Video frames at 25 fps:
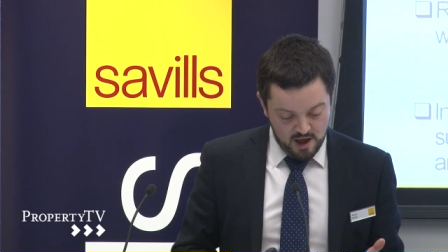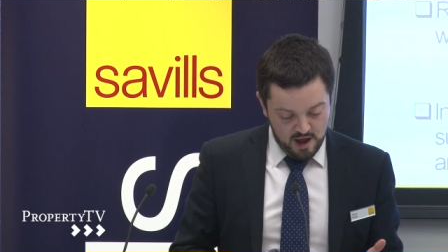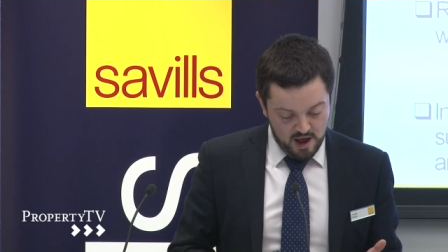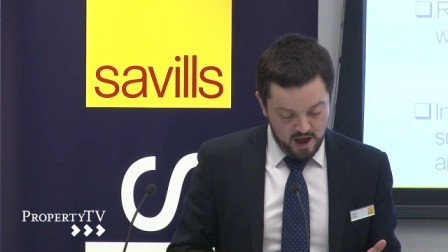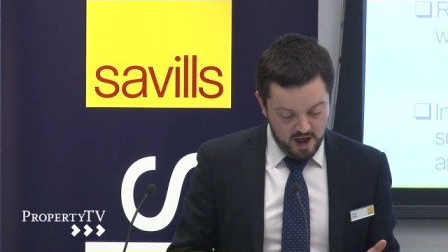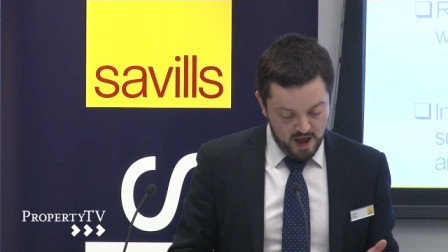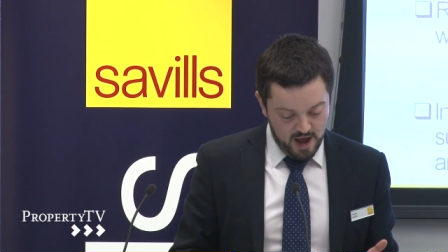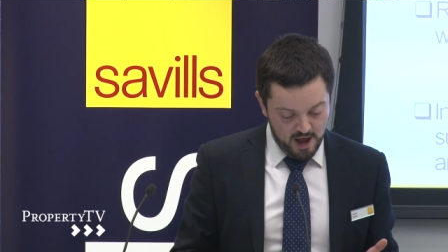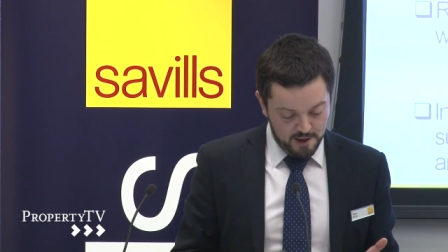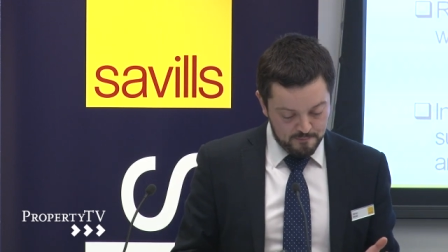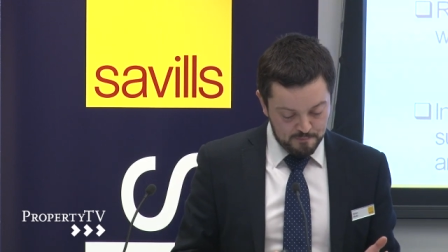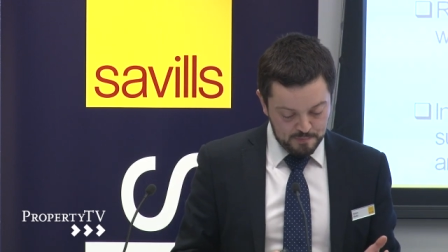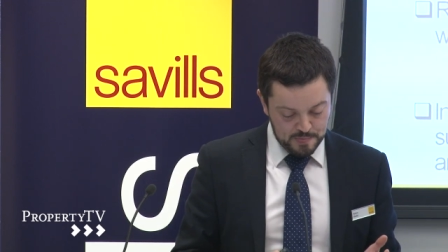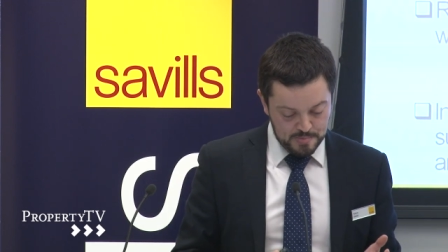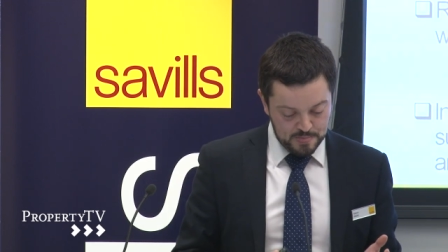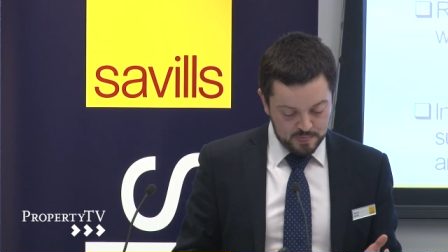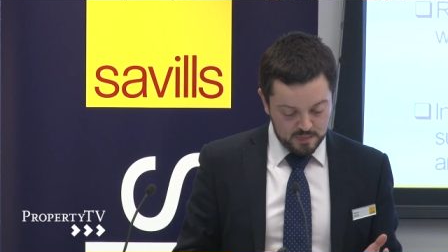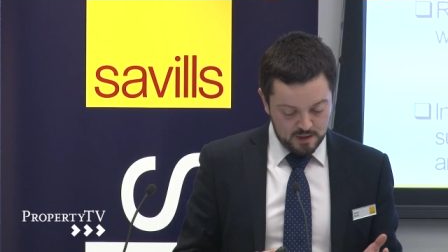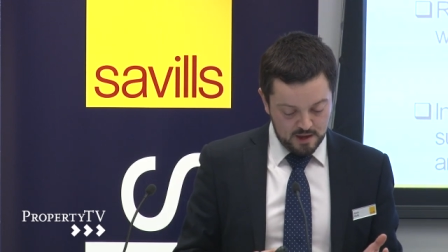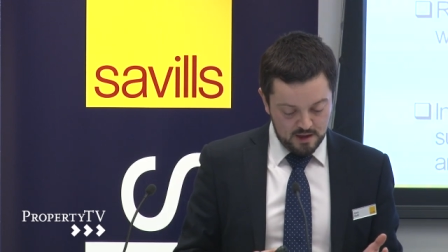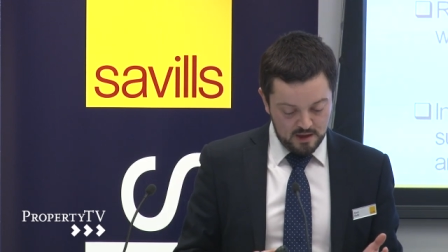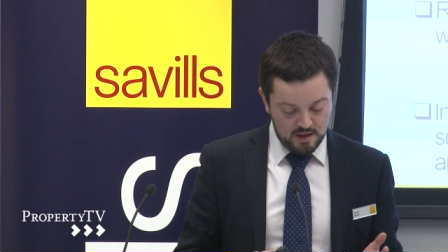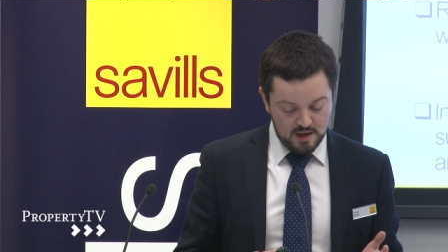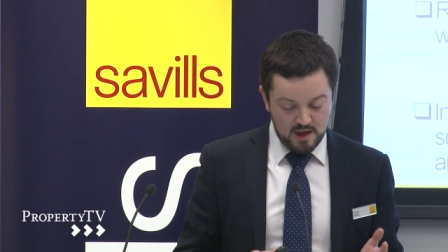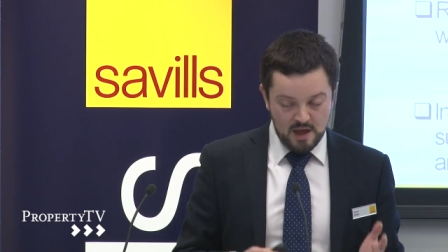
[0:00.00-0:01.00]

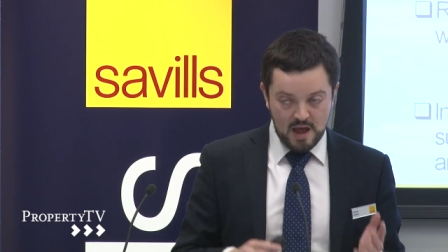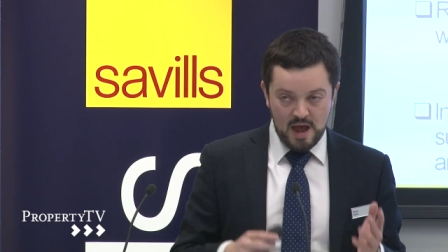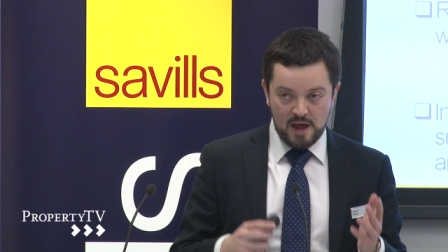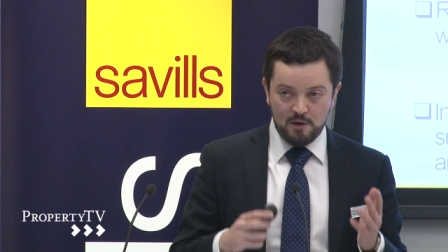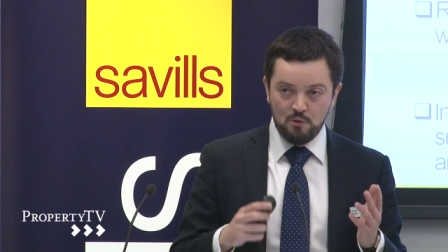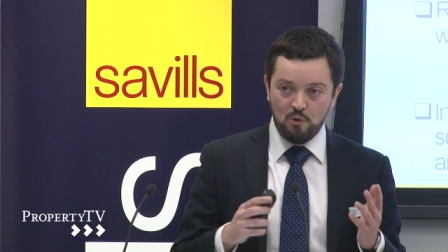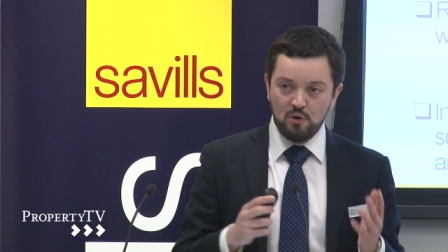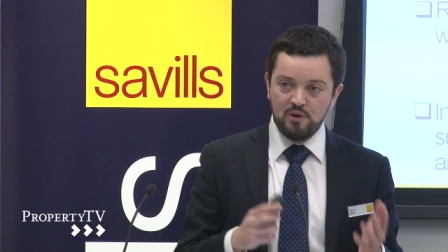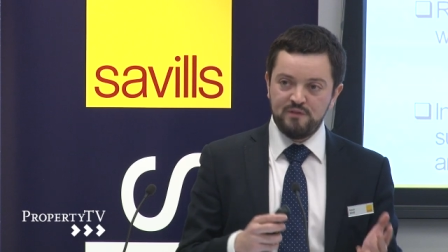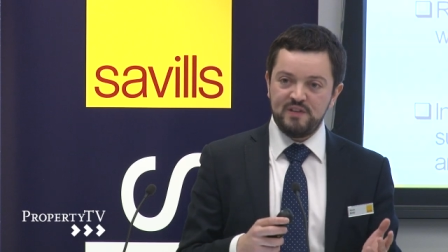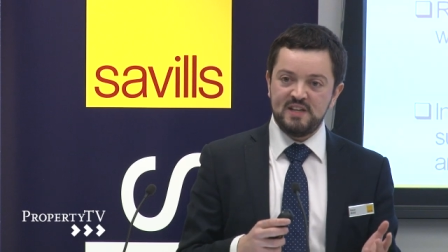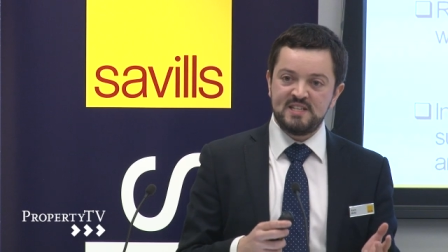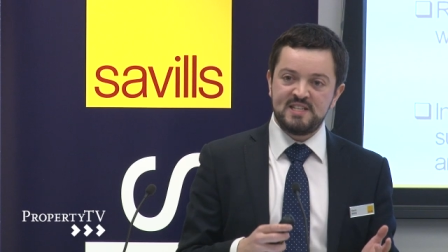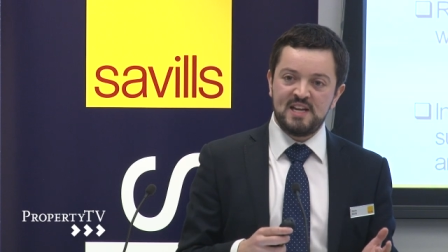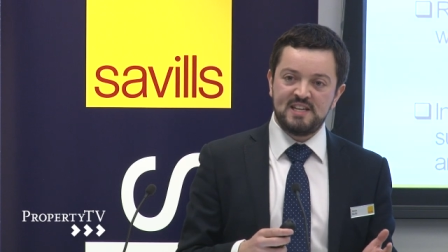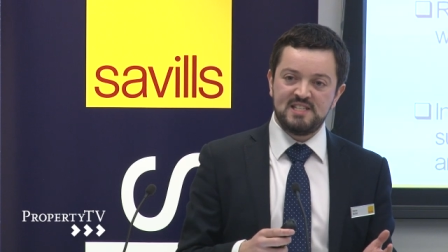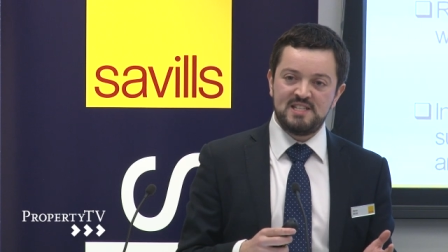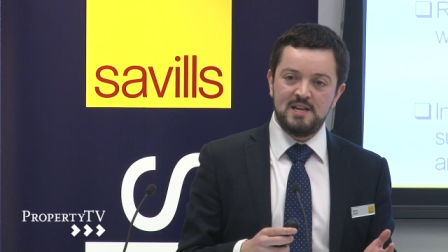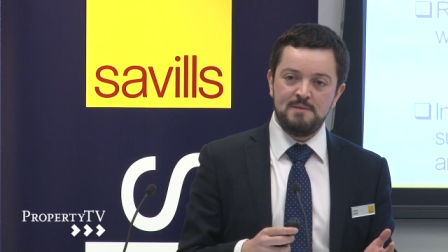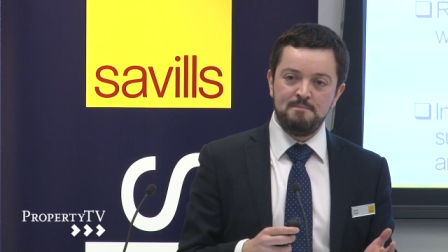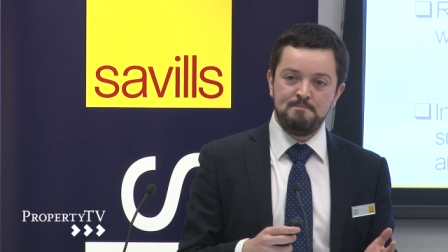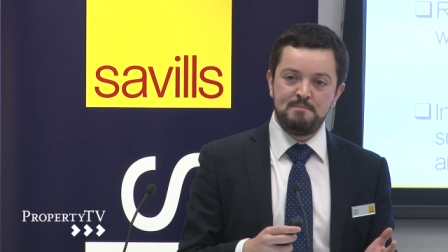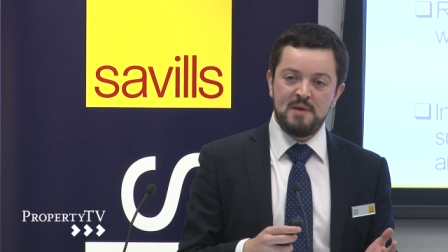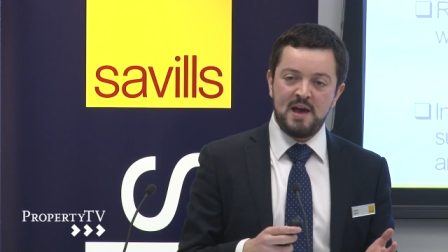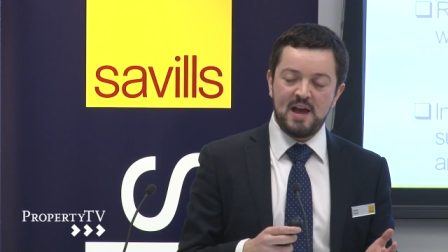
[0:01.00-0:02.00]
and all of this has
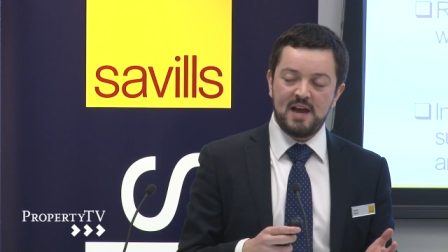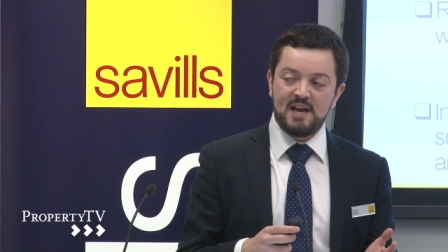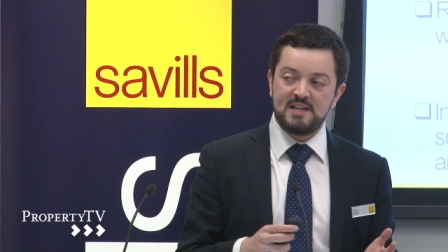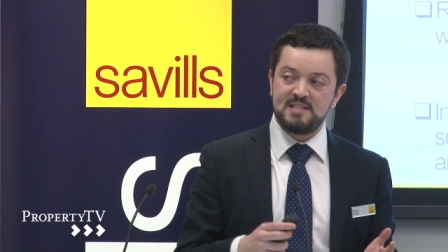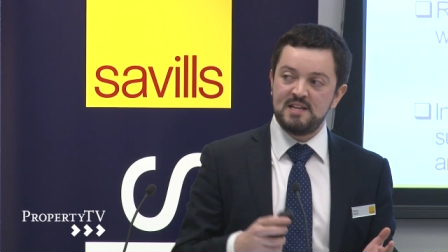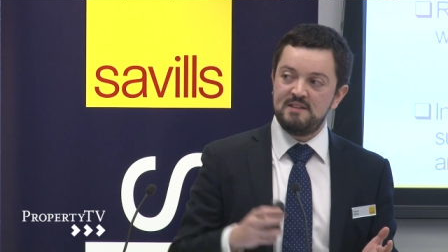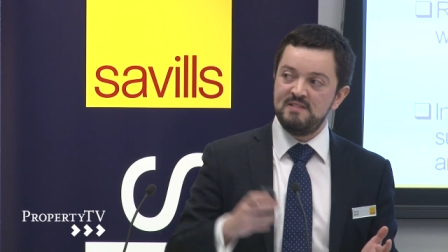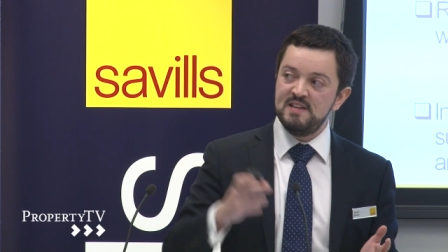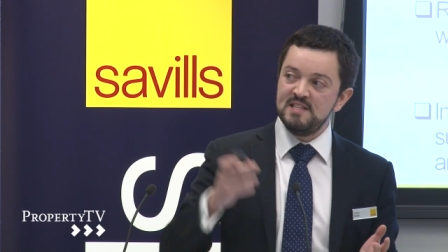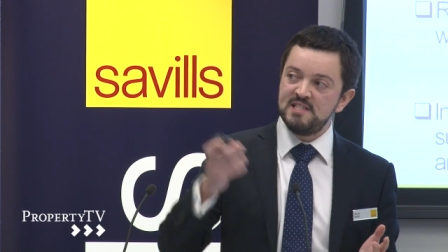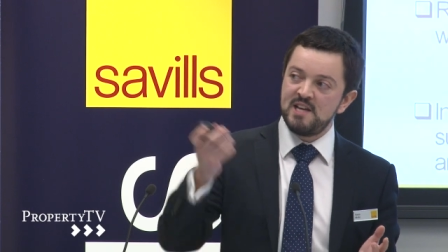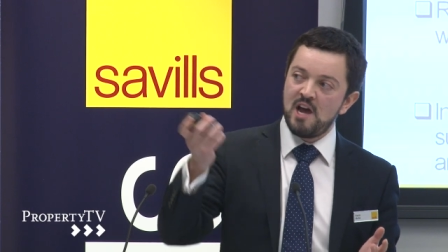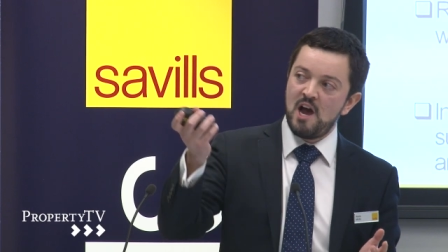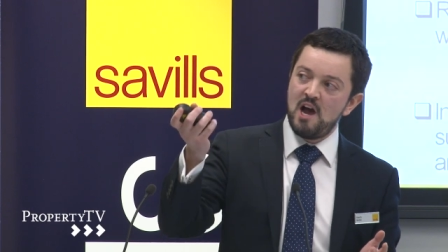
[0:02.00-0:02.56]
an impact. And this